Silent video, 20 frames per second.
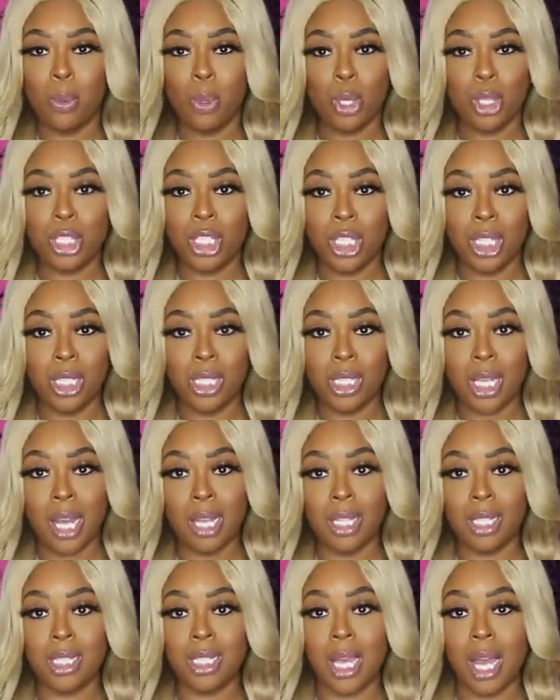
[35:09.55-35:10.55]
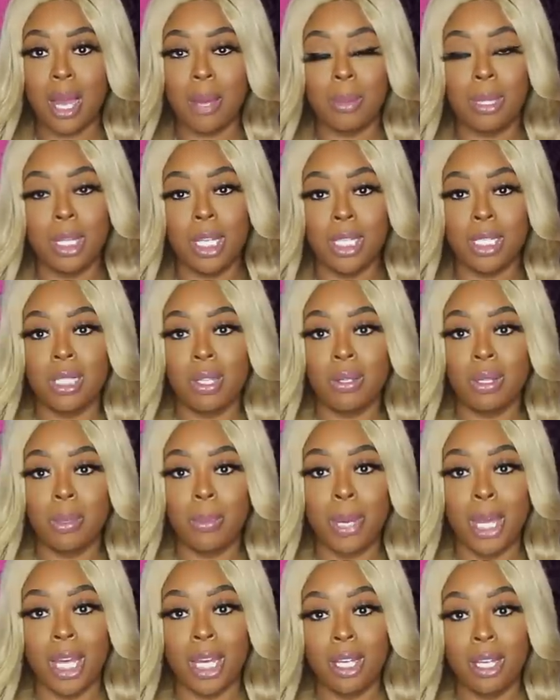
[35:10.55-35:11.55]
wore jeans all the time and that's on
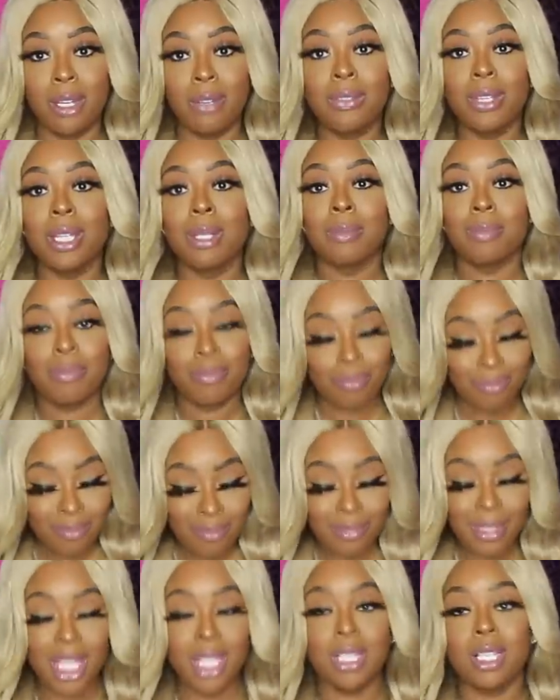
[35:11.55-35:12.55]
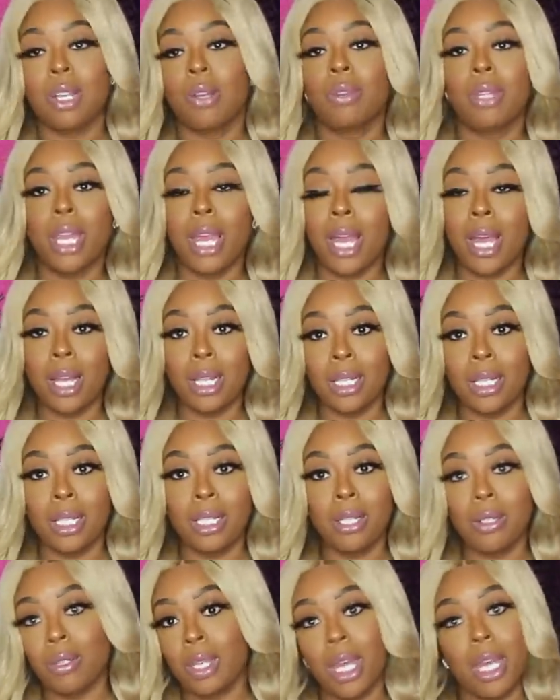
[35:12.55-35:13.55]
the back of it it's on the
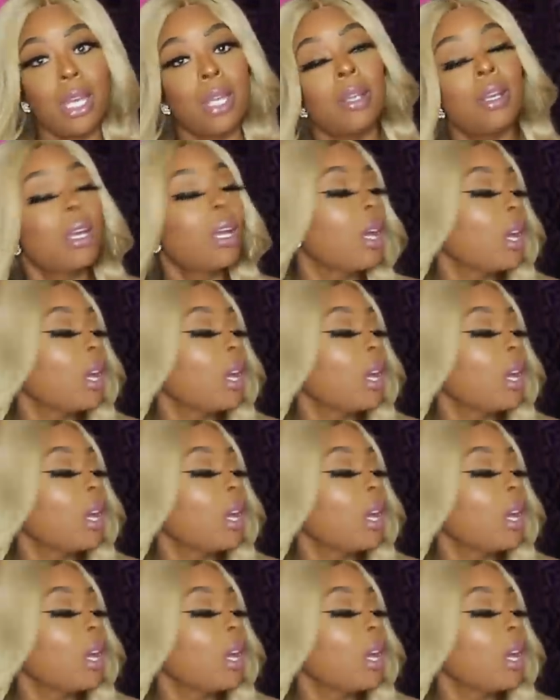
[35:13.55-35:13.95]
outlet okay